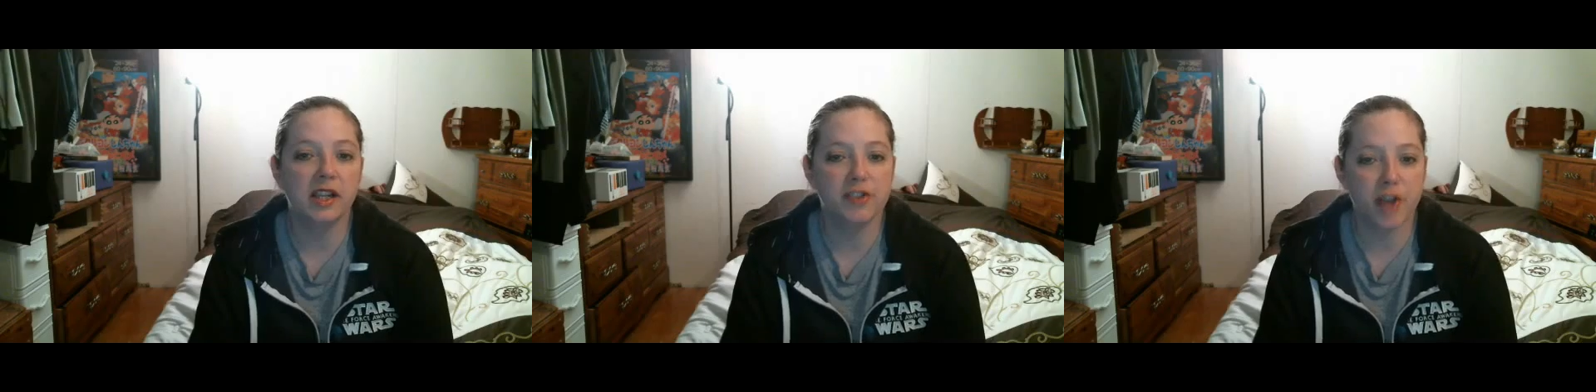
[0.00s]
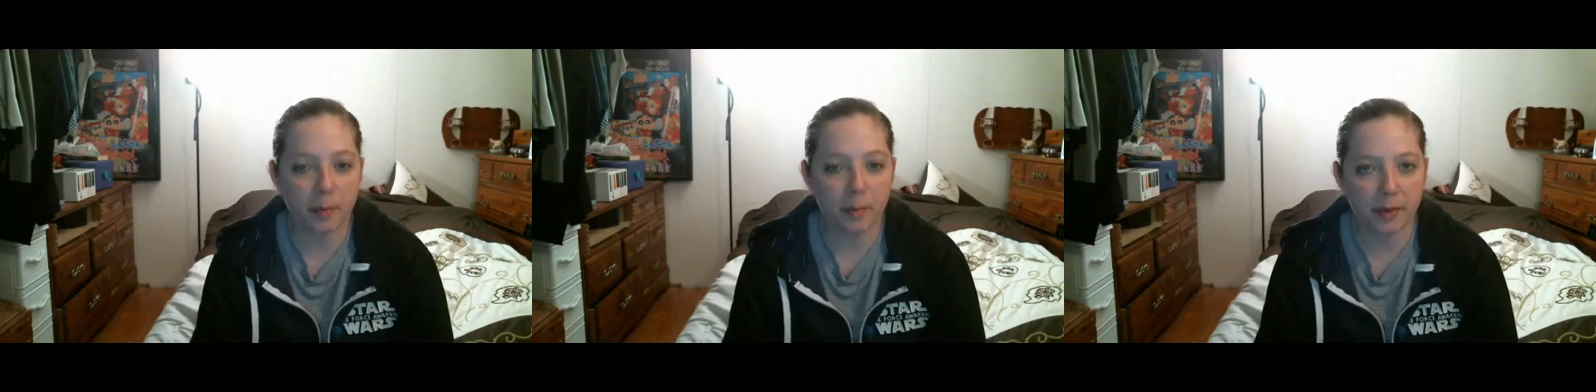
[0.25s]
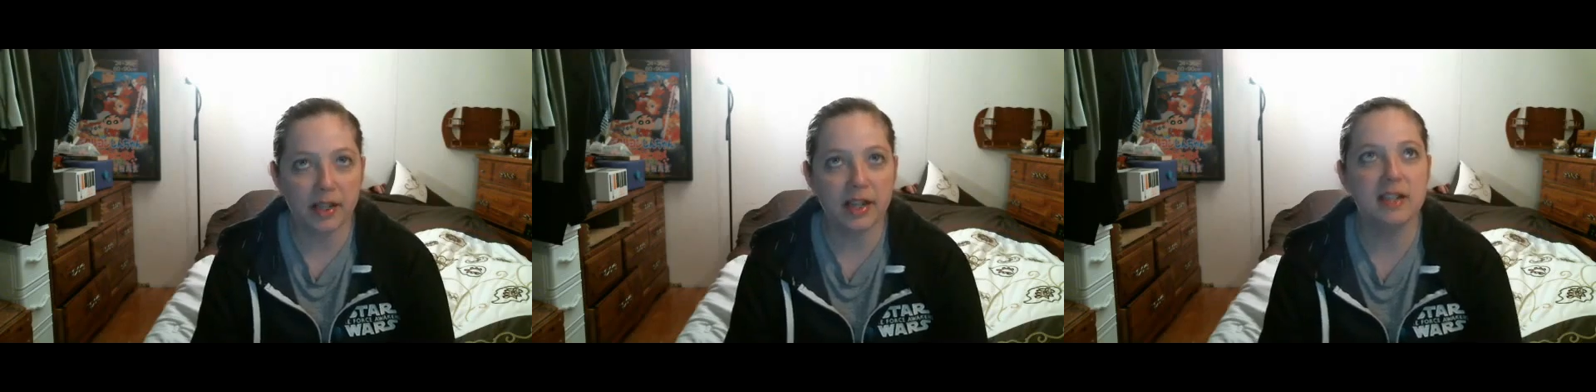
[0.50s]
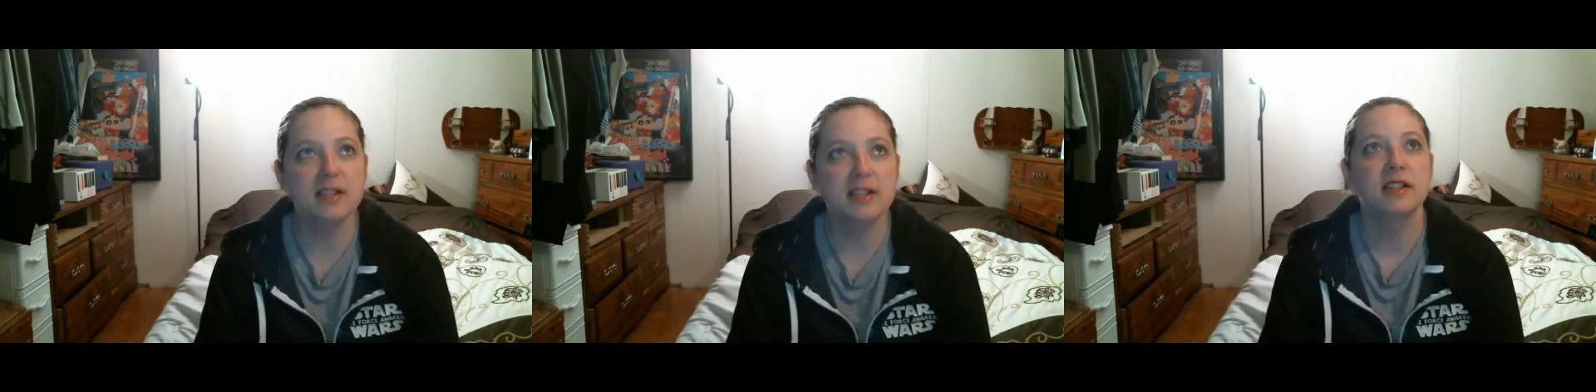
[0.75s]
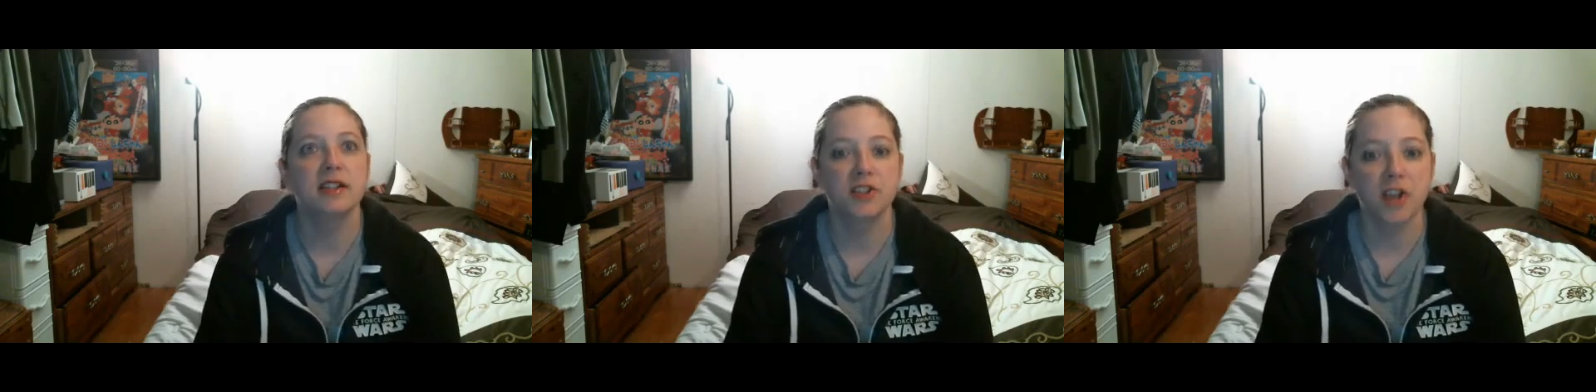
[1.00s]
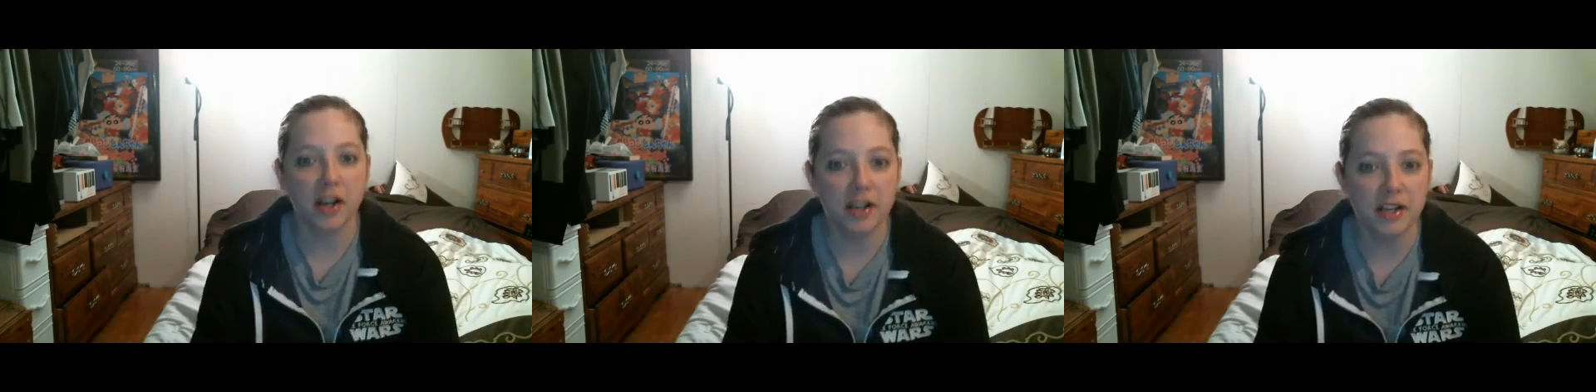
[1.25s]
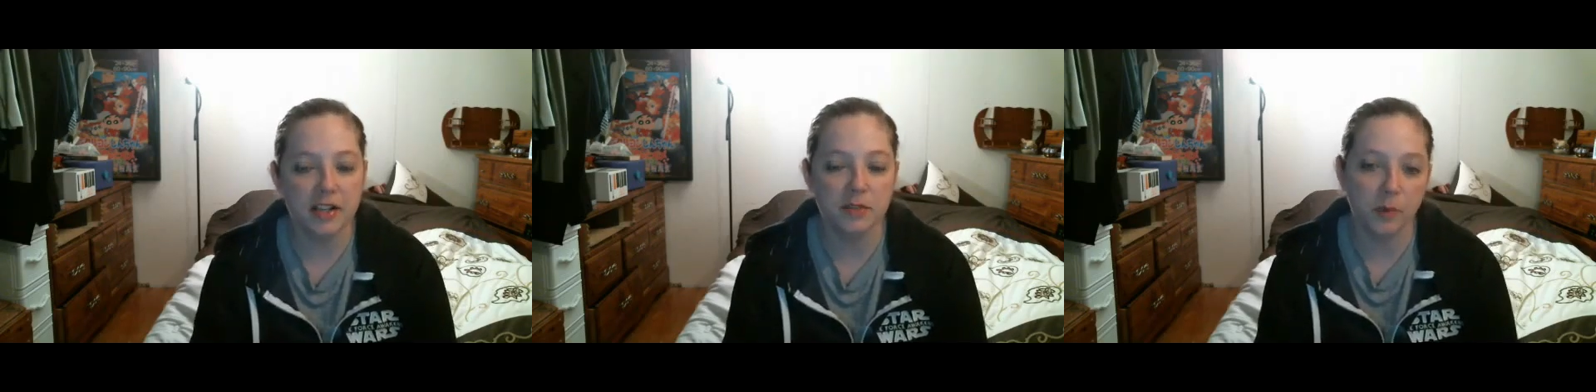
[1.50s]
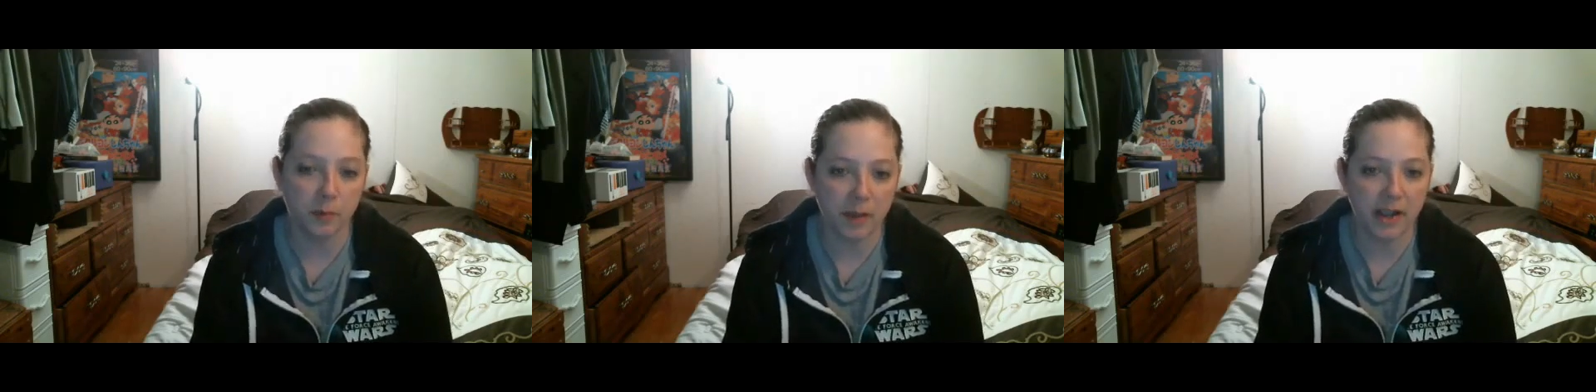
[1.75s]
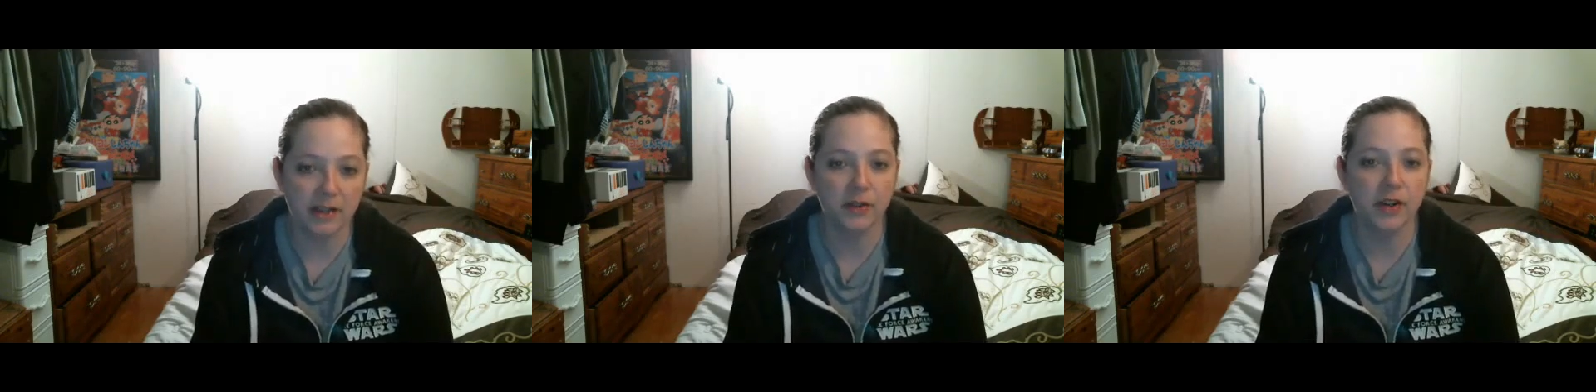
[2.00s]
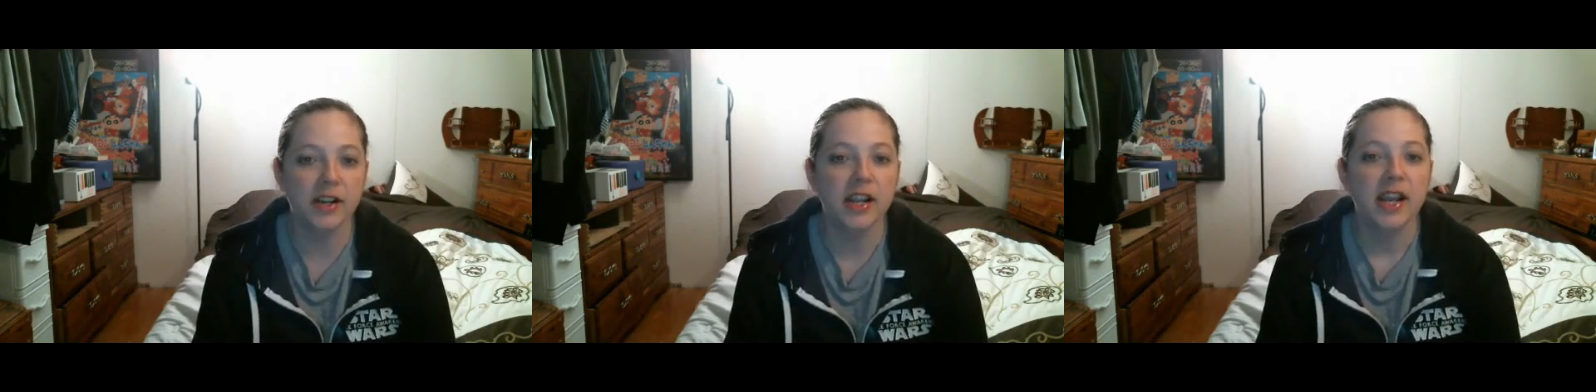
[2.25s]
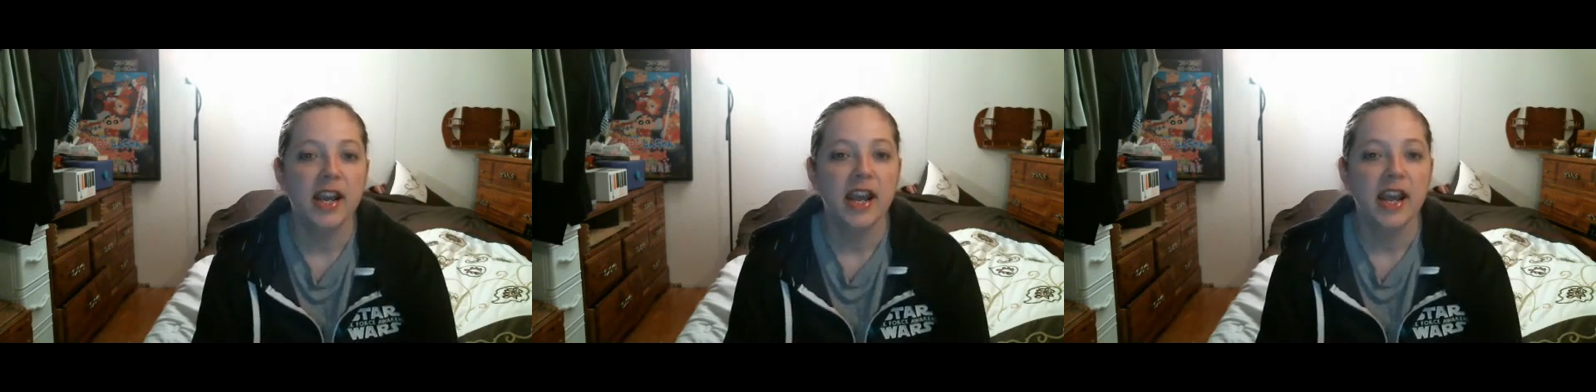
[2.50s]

Japanese, Chinese, well, Mandarin,